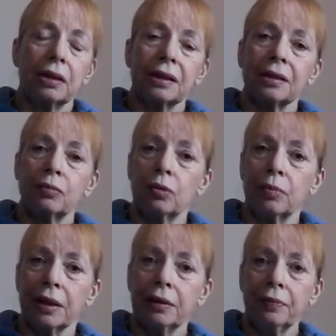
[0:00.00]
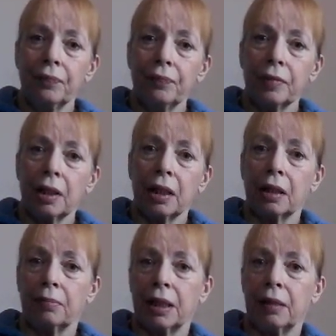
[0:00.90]
does a woman, and
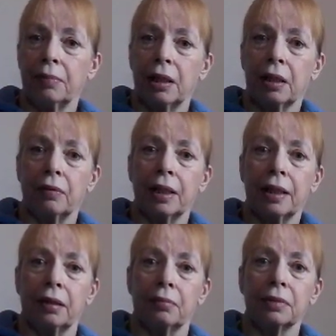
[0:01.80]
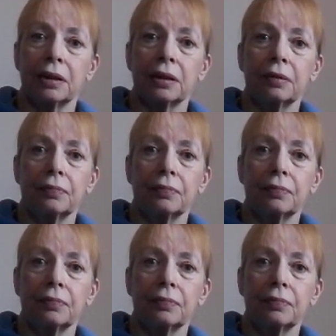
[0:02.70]
I'm naming no names,